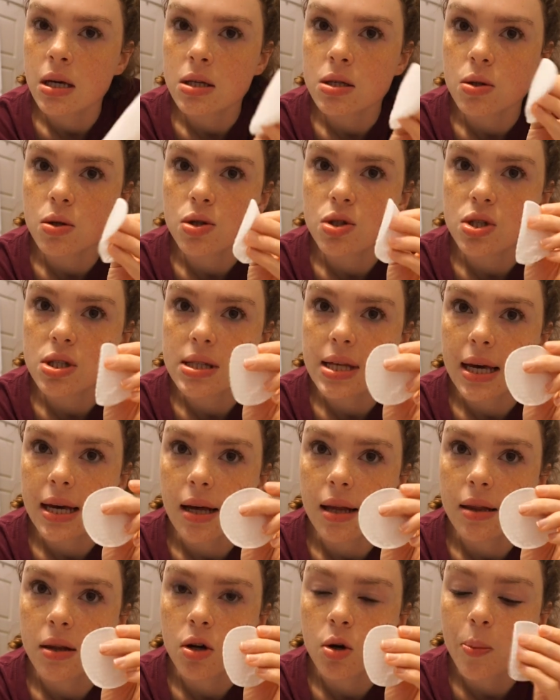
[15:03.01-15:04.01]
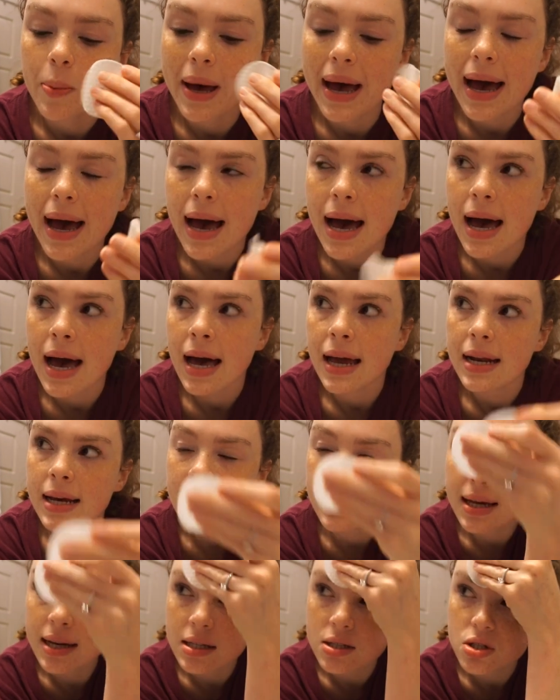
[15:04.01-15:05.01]
So it's just like a little
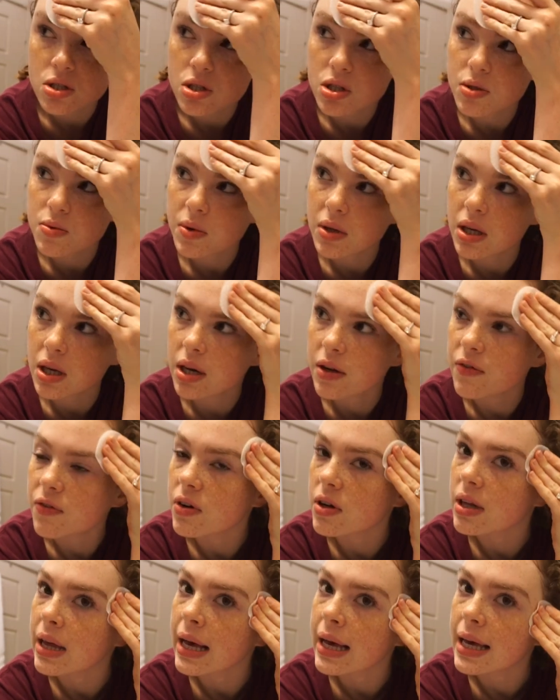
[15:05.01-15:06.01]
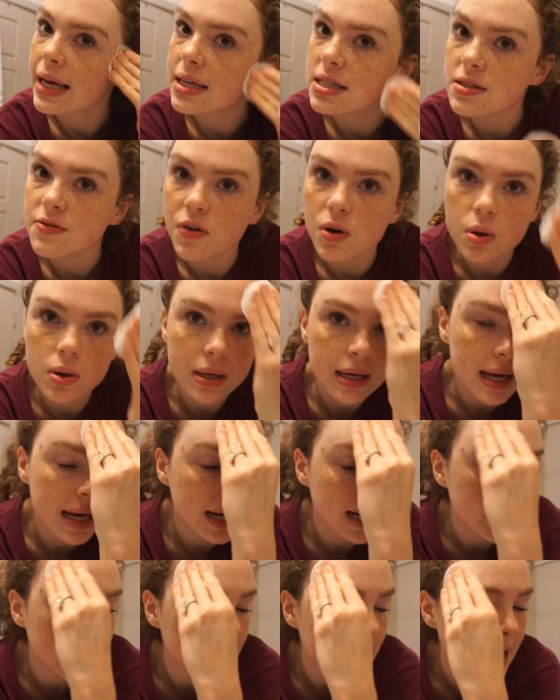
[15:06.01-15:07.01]
pad. It's just really good for like
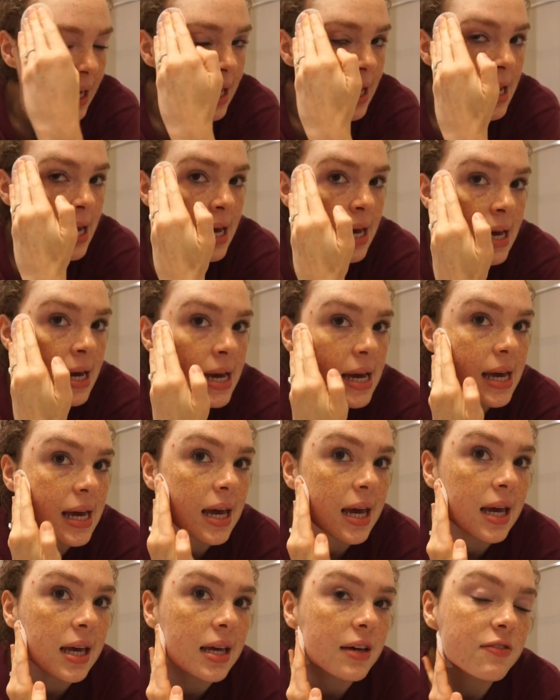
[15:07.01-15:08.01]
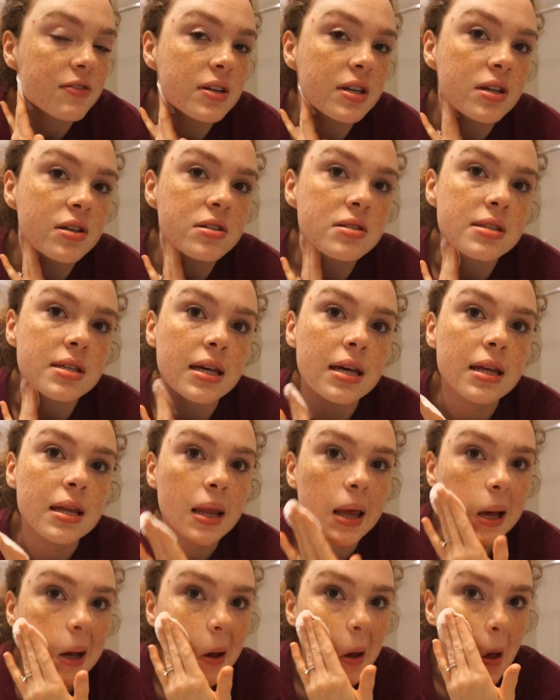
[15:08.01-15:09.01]
exfoliating and giving your skin
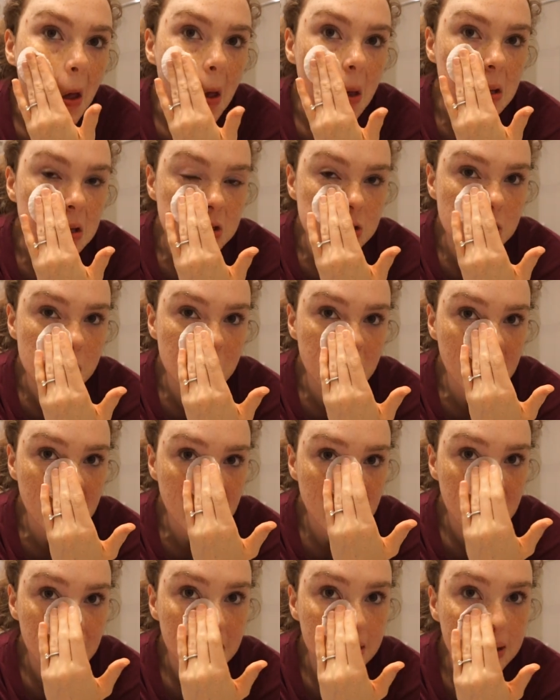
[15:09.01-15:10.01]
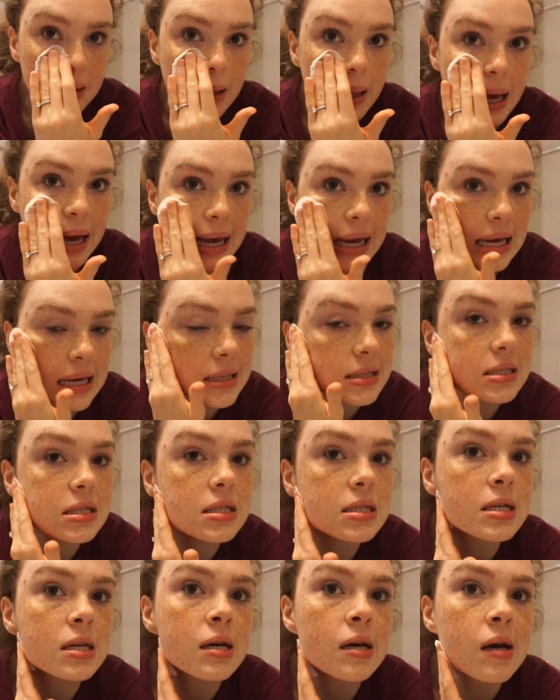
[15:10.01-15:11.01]
like a super
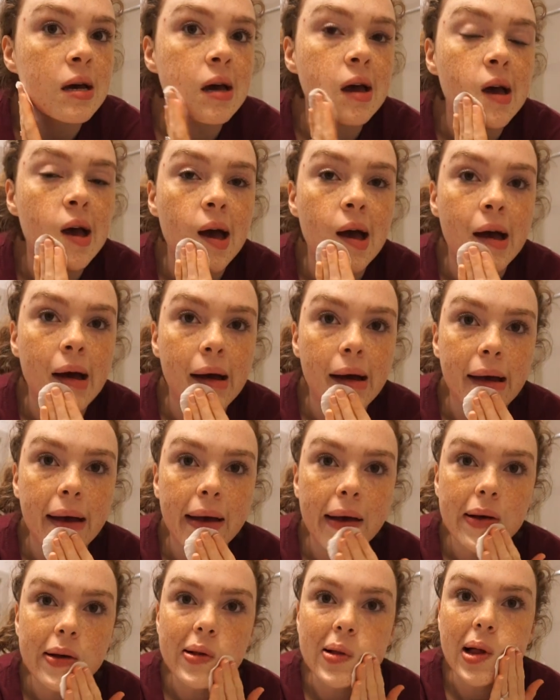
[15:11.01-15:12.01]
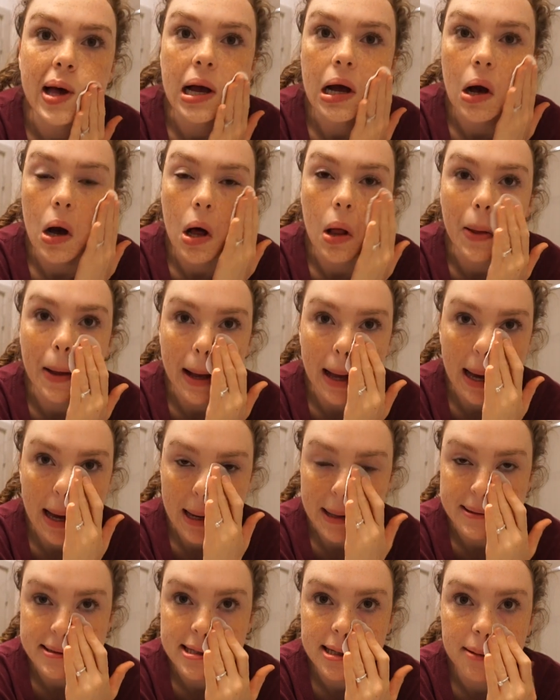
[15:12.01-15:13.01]
light glycolic
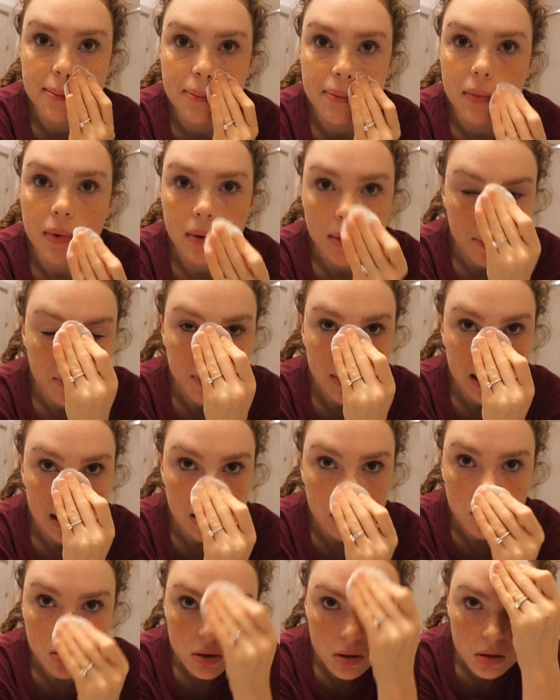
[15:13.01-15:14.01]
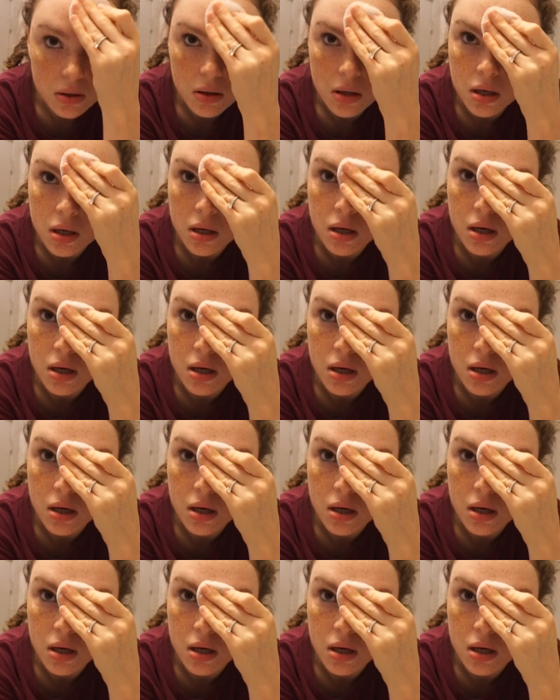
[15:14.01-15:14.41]
acid peel.